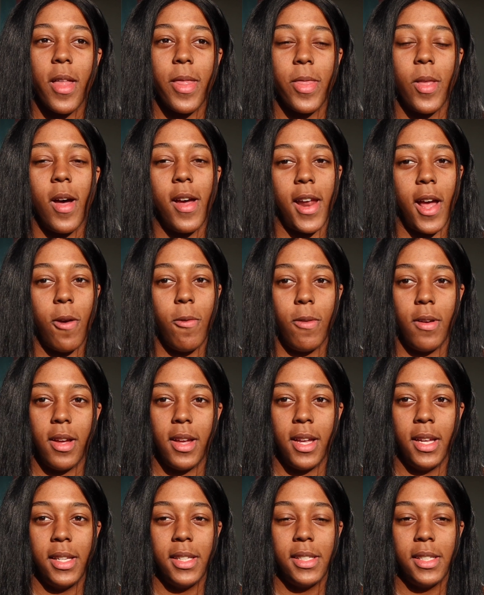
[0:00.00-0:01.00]
thought I
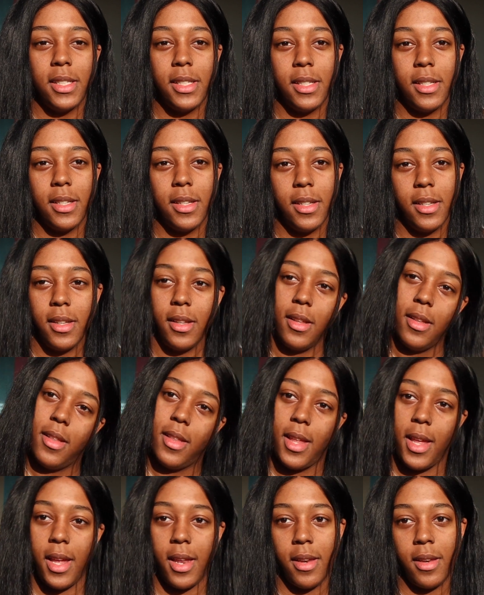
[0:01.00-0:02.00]
was
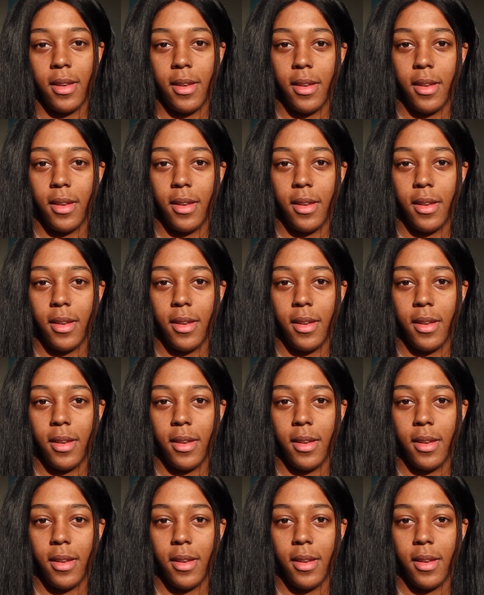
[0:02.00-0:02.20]
then.